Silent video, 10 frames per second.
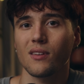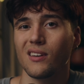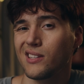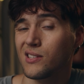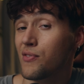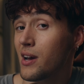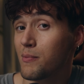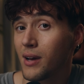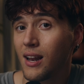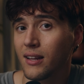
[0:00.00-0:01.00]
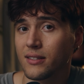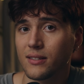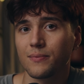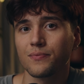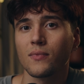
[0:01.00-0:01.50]
It's a fine
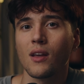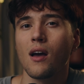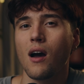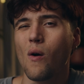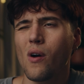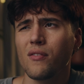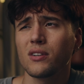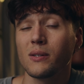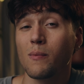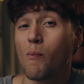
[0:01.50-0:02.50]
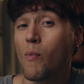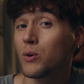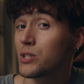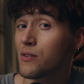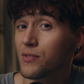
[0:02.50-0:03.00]
balance. However,
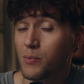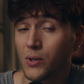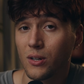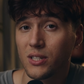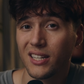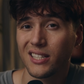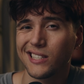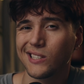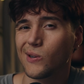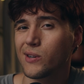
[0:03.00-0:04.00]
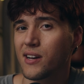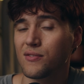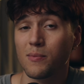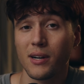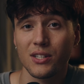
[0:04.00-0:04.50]
most of the projects don't have
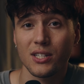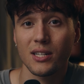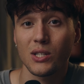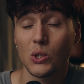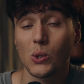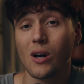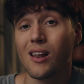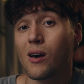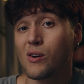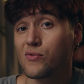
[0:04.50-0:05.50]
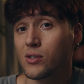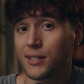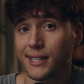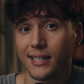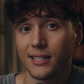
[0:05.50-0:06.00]
the budget to allow for
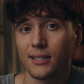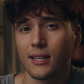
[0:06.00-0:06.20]
that.